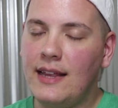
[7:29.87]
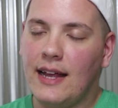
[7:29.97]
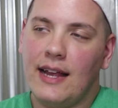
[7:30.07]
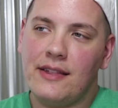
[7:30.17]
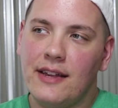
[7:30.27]
I
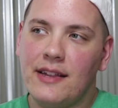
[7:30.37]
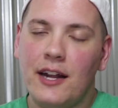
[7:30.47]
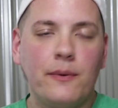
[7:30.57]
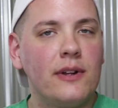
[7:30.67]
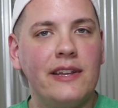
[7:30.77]
guess that's
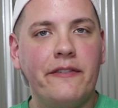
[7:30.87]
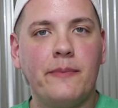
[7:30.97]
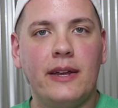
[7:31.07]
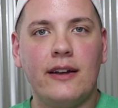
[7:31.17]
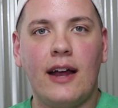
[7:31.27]
kind of where it leaves
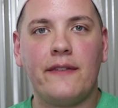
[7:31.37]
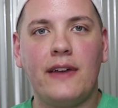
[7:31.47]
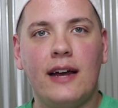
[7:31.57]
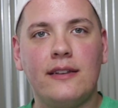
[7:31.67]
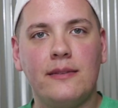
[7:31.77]
me here. I've
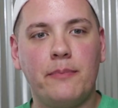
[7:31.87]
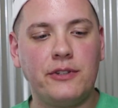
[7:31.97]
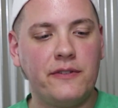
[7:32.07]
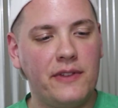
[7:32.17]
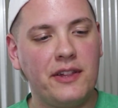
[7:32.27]
got a
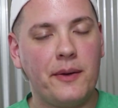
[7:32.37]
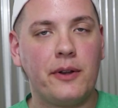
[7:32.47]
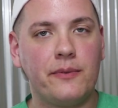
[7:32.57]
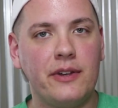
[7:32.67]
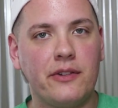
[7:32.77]
bunch of things I
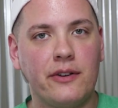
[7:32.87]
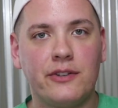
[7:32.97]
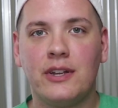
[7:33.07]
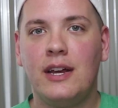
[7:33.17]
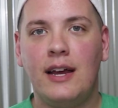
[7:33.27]
want to
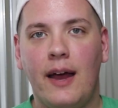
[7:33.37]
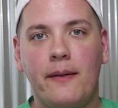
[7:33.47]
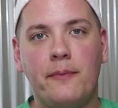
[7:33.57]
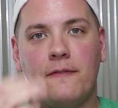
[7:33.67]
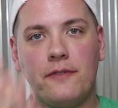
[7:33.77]
research. I'm
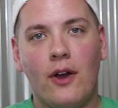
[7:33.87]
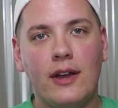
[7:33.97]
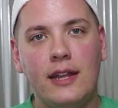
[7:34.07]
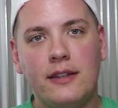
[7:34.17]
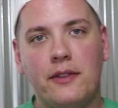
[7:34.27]
going to be
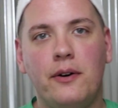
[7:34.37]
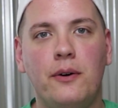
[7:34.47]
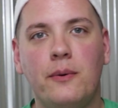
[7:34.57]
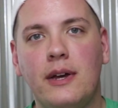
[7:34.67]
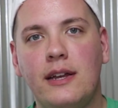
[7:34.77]
vlogging it the
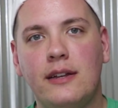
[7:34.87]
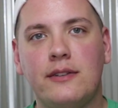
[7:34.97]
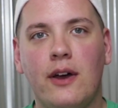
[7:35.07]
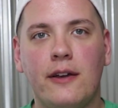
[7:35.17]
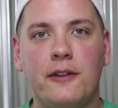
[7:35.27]
whole way
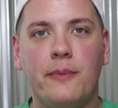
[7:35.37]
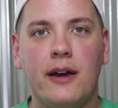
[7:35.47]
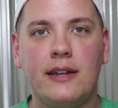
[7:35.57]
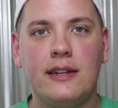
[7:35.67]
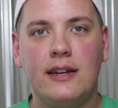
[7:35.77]
and talking
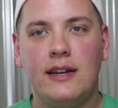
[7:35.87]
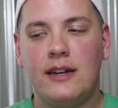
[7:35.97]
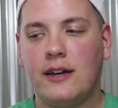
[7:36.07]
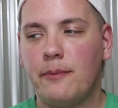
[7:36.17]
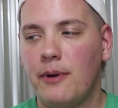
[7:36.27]
about it.
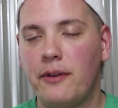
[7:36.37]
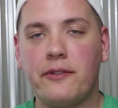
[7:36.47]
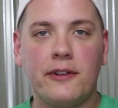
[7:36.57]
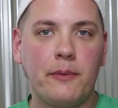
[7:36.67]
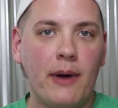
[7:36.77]
Probably
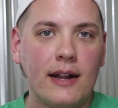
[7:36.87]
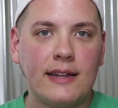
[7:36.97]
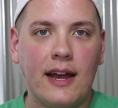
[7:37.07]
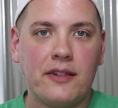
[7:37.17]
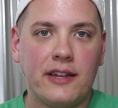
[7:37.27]
starting a
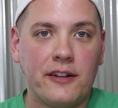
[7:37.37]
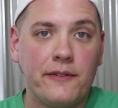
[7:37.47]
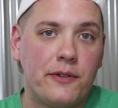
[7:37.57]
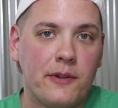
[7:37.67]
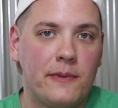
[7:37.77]
podcast to
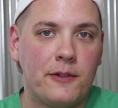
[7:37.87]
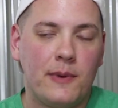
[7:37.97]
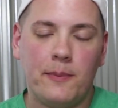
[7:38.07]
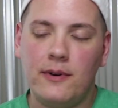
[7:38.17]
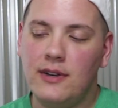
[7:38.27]
interview some of these
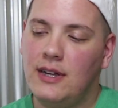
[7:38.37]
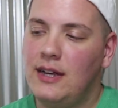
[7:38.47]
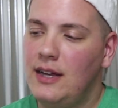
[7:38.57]
people.